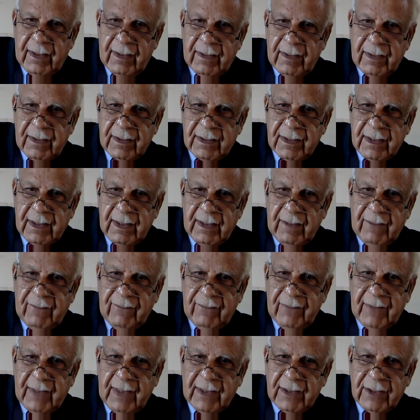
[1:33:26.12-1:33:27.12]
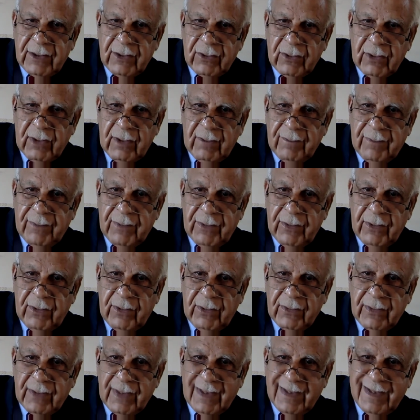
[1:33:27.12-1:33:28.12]
Reserves that you can
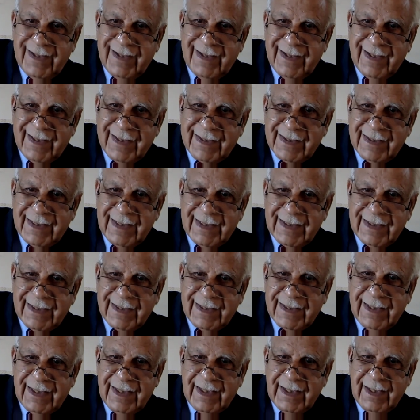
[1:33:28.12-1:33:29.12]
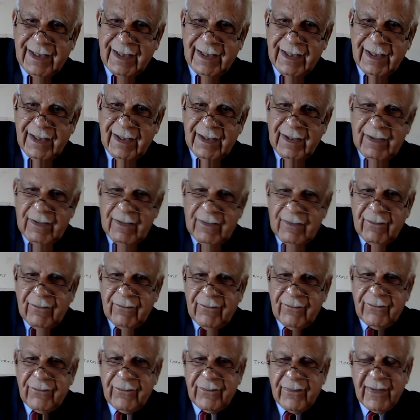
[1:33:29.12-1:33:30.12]
produce under existing
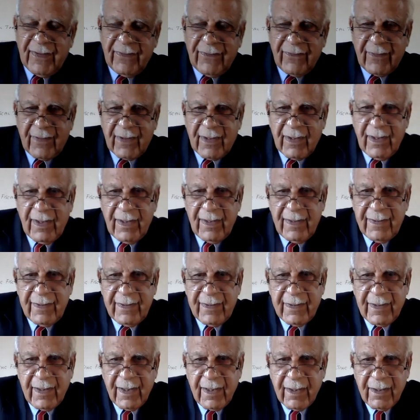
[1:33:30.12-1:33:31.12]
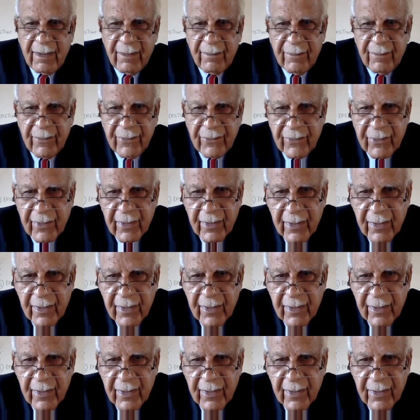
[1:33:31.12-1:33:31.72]
fiscal terms.